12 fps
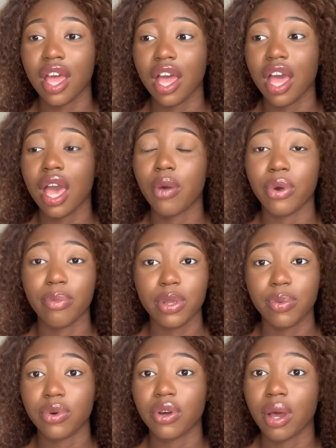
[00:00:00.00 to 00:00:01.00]
And when
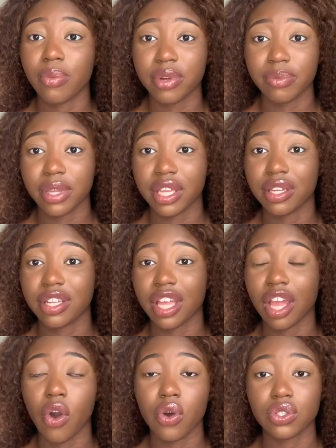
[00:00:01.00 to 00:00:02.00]
people come with me and they're
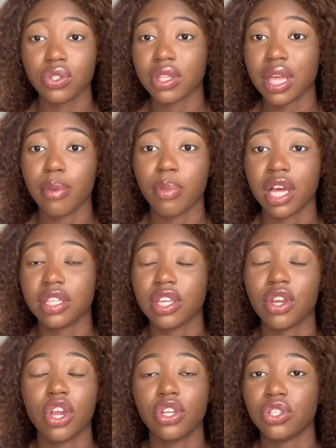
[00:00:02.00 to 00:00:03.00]
like, oh, it's not that bad here,
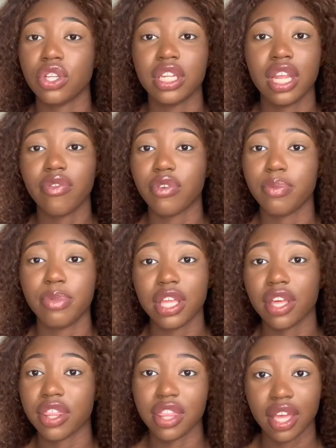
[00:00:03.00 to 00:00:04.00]
it should never be a
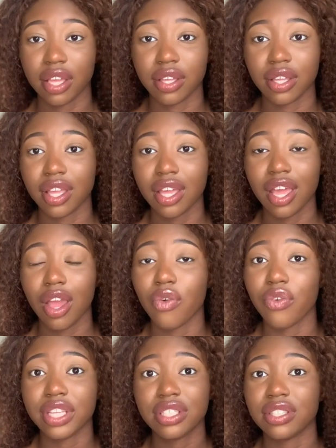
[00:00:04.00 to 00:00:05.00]
thing.
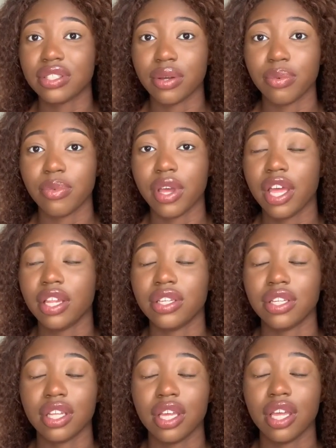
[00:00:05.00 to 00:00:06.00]
Racism and
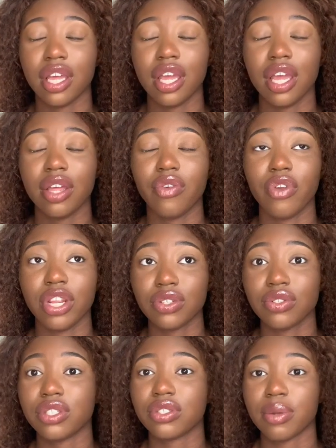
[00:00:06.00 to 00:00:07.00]
racial
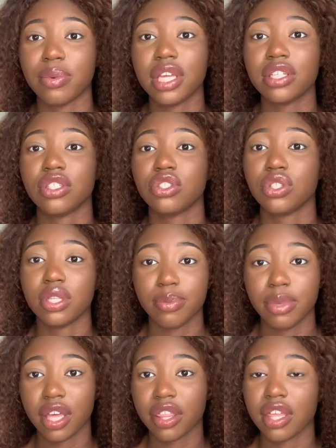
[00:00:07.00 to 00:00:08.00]
discrimination shouldn't
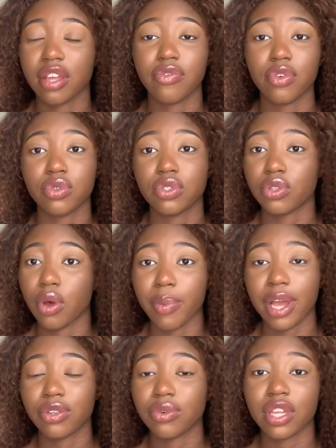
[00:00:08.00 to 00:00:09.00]
be a thing, full stop. I
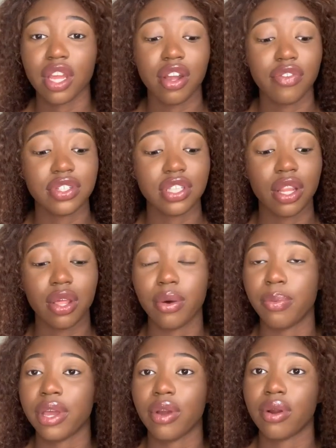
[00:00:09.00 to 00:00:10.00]
don't care if it's a little
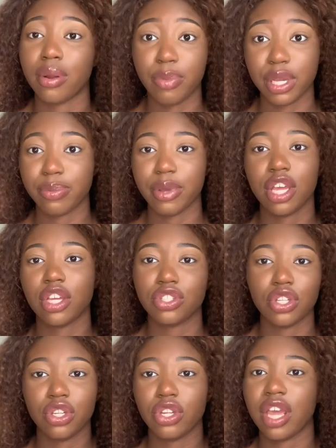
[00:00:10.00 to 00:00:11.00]
bit or a big bit, it
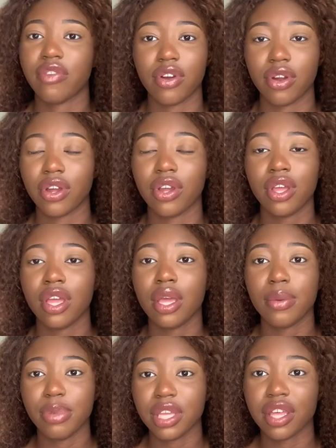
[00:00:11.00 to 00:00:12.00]
should never
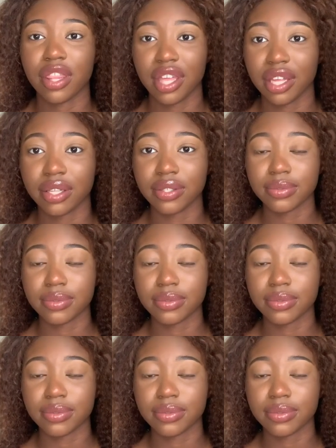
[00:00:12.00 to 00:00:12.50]
be a thing.